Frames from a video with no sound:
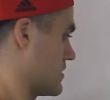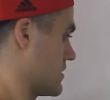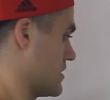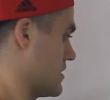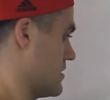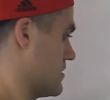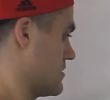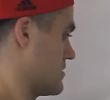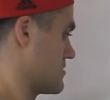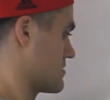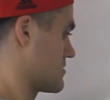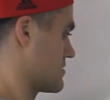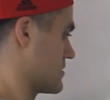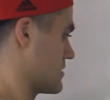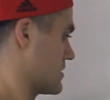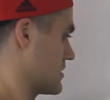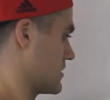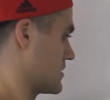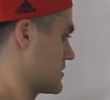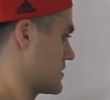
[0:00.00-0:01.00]
here,
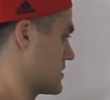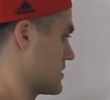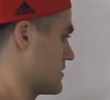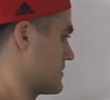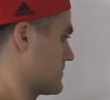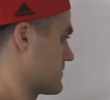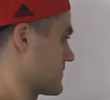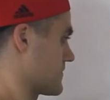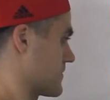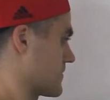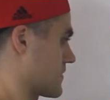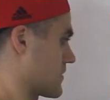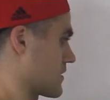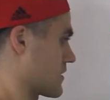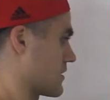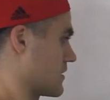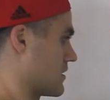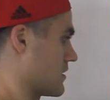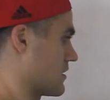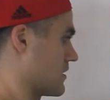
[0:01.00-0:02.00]
let's say.
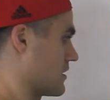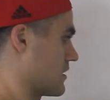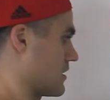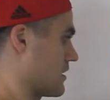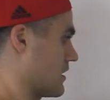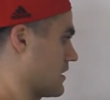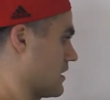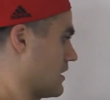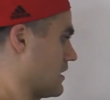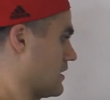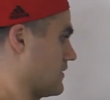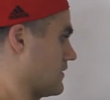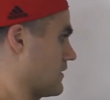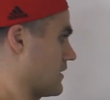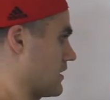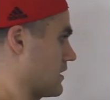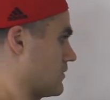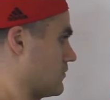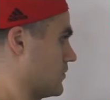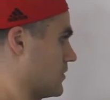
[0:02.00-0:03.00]
And
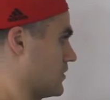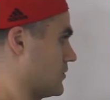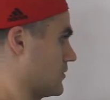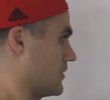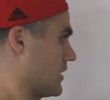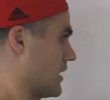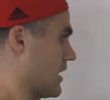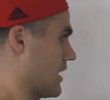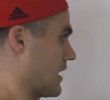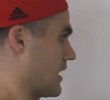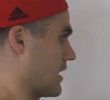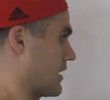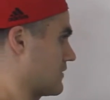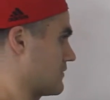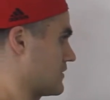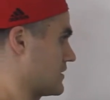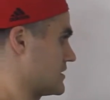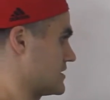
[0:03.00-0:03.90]
then we would have